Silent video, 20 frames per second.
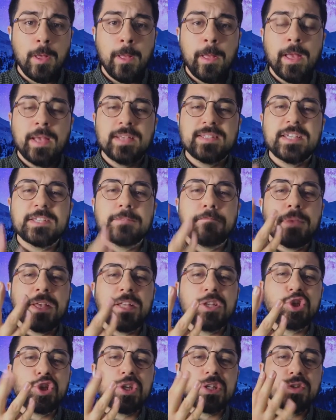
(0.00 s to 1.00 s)
He says,
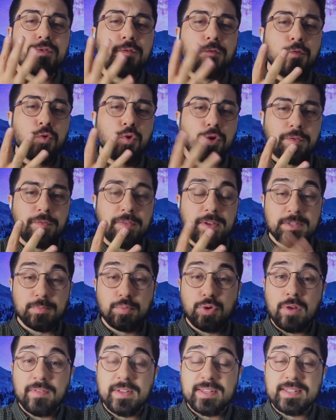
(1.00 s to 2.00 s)
mentions four things.
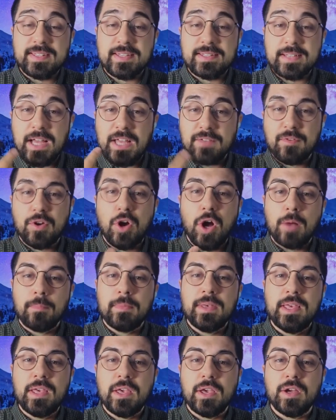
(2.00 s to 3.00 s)
Prophet says, I've come
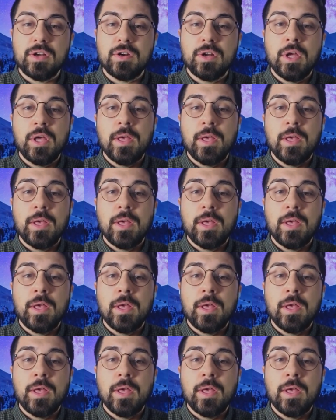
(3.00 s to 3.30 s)
here